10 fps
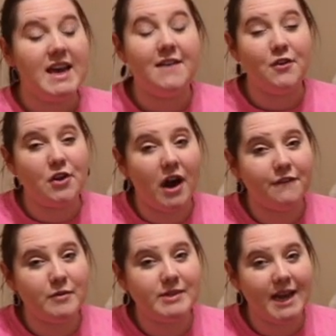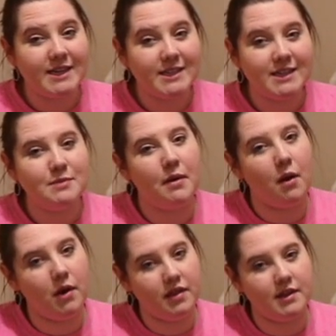If you're not from Texas,
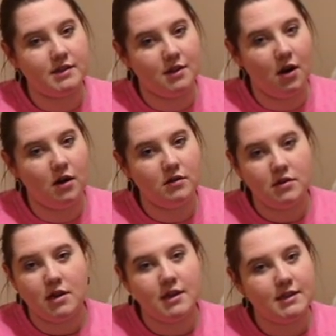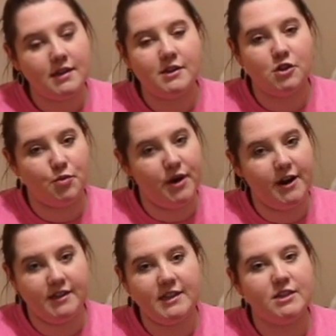bear with us y'all. Send us your
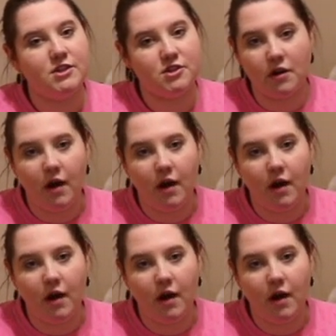prayers, it is so